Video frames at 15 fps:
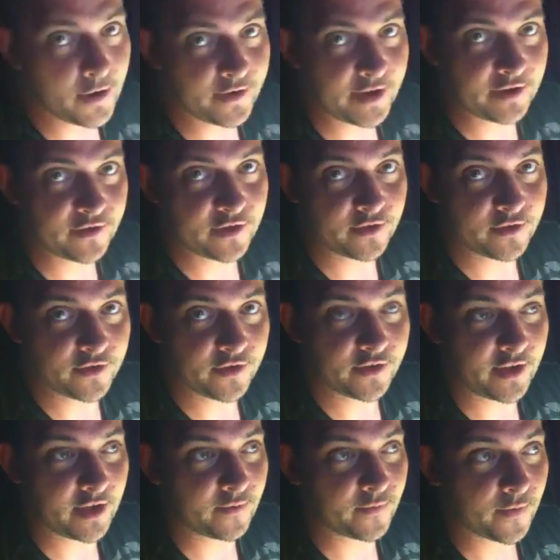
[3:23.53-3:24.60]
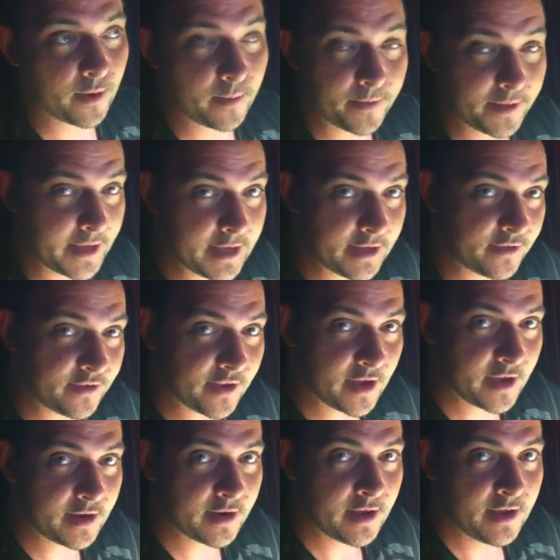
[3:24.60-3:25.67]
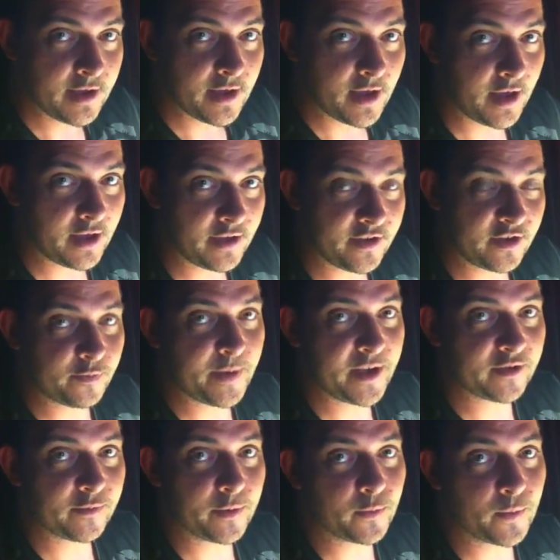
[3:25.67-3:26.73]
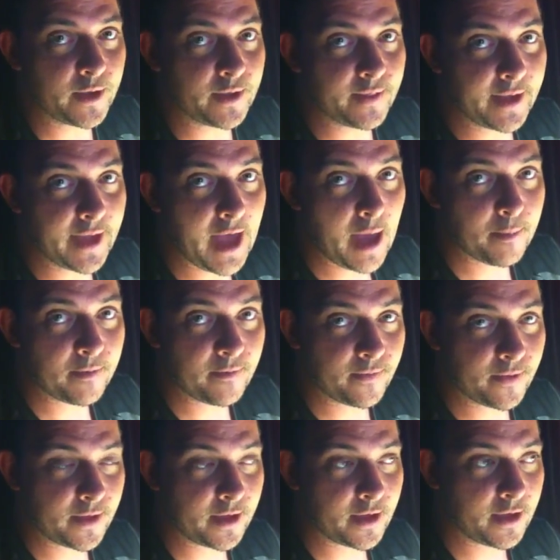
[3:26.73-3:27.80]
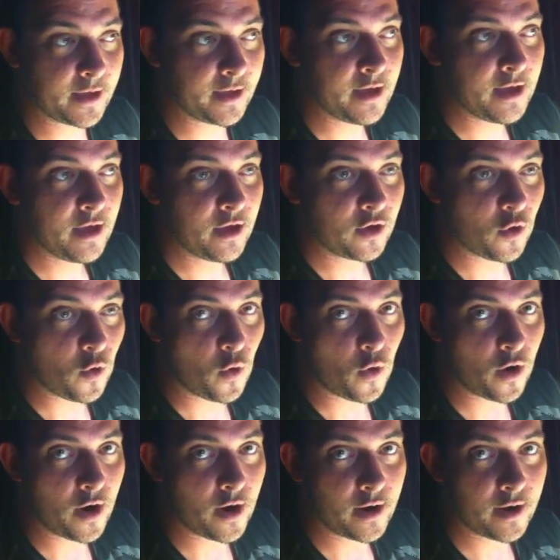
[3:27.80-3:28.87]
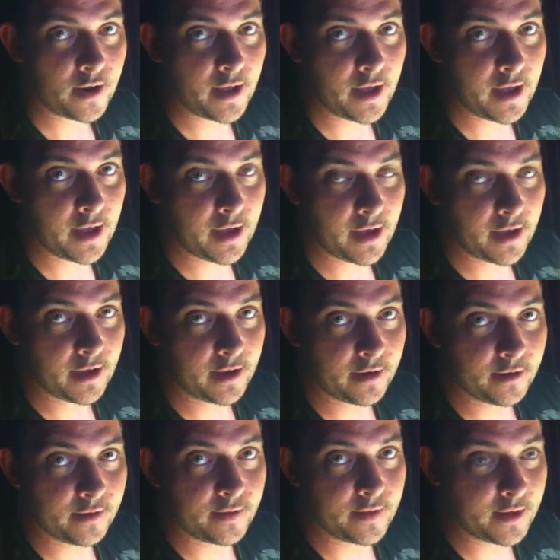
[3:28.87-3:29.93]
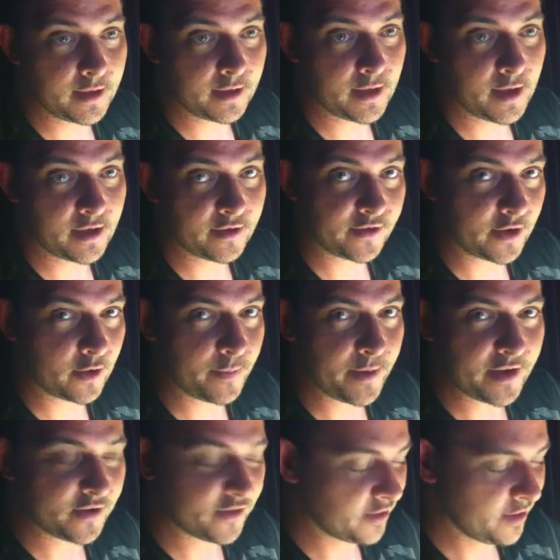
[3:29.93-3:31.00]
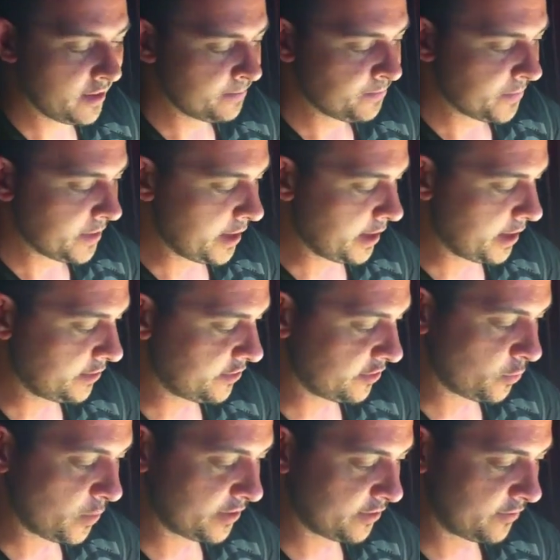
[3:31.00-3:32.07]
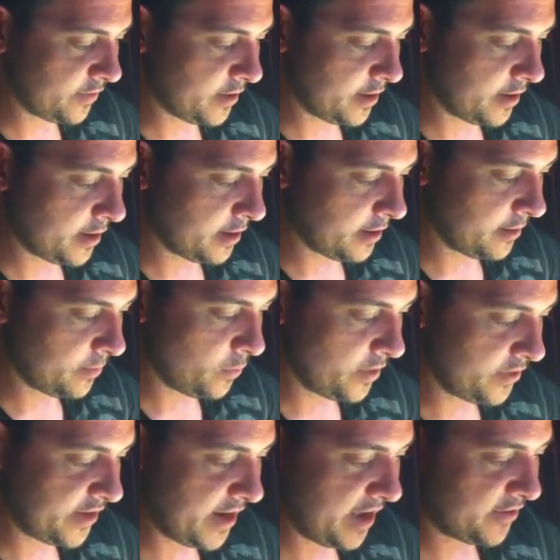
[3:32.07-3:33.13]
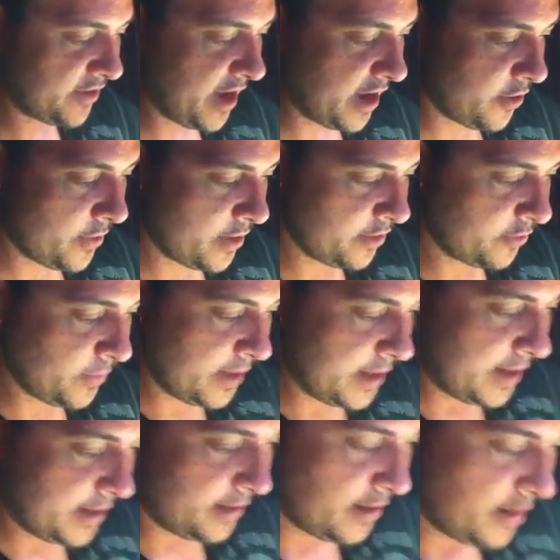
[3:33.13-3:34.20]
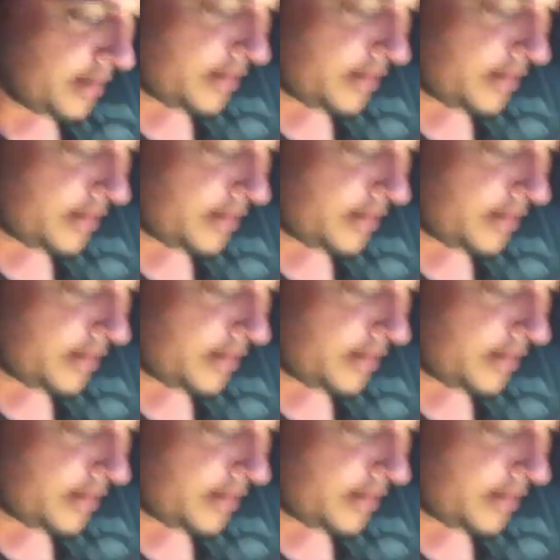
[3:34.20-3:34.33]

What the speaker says: our tension set from the inside, just based between the gap of the core and the centerpiece, and it just wasn't as accurate as we need.